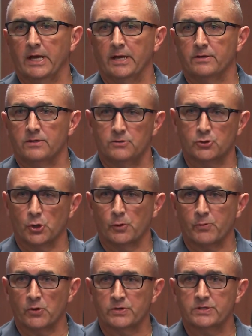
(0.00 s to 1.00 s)
and
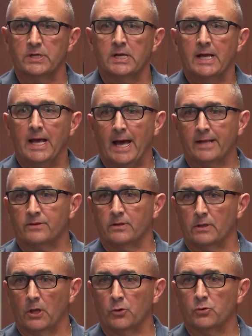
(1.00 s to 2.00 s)
troopers at the
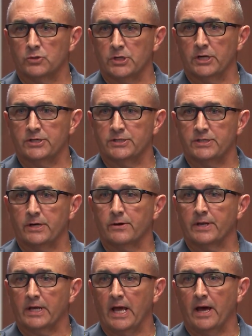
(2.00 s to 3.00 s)
local judges here
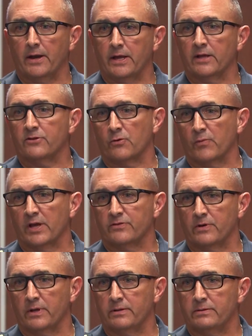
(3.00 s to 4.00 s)
in the county at their
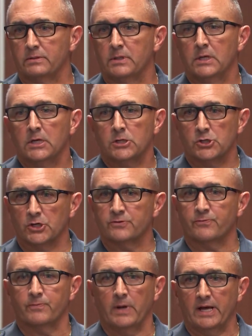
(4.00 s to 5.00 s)
residence
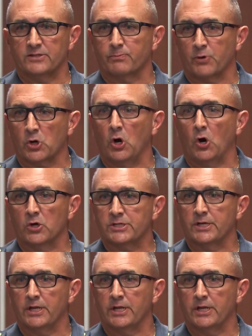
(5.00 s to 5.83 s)
just as a precaution